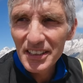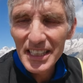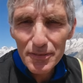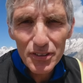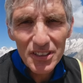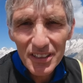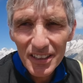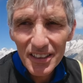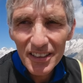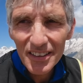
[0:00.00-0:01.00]
given
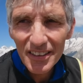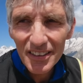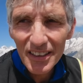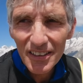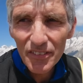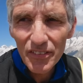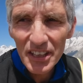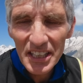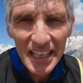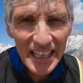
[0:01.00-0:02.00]

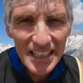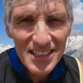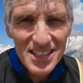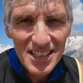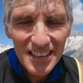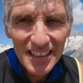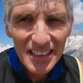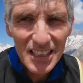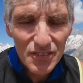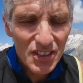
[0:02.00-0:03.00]
the heat,
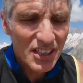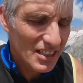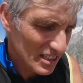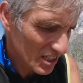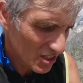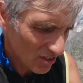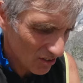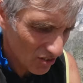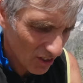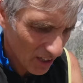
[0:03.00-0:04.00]
given the
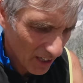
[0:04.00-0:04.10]
conditions,